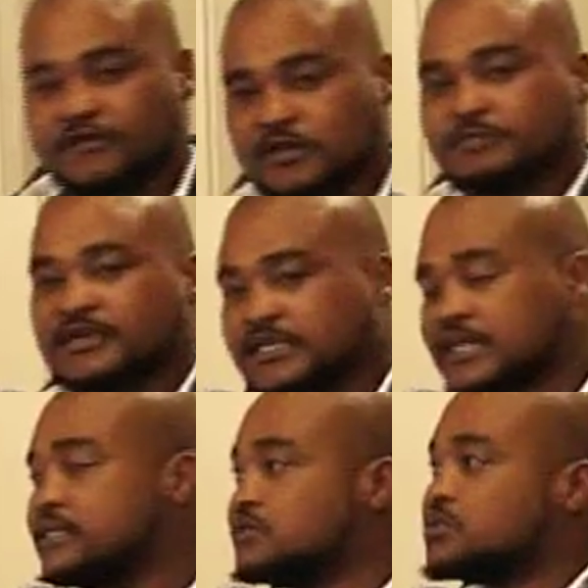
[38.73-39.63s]
Braff was
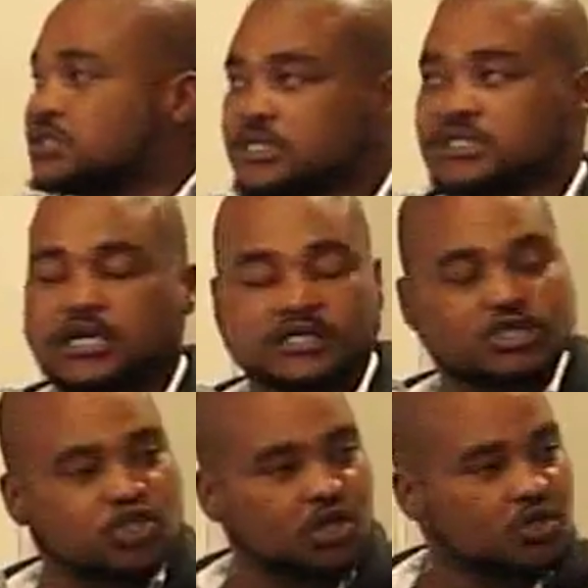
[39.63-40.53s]
presenting, which is
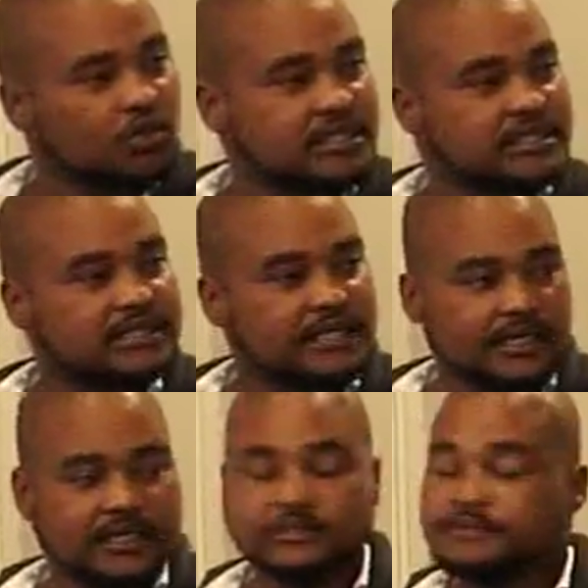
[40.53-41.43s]
in short known as
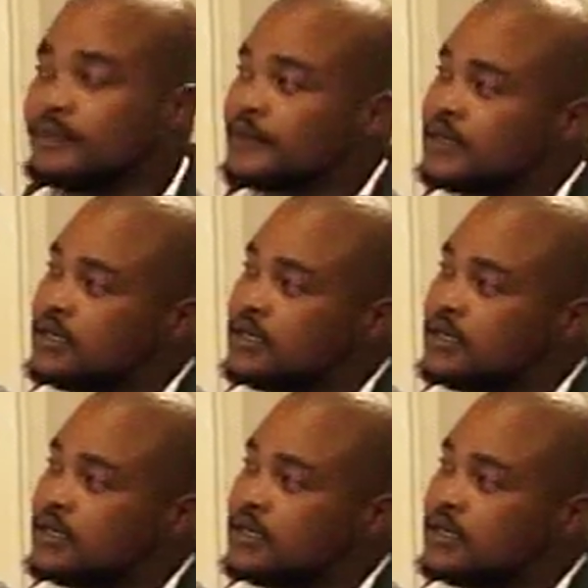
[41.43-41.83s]
DAL.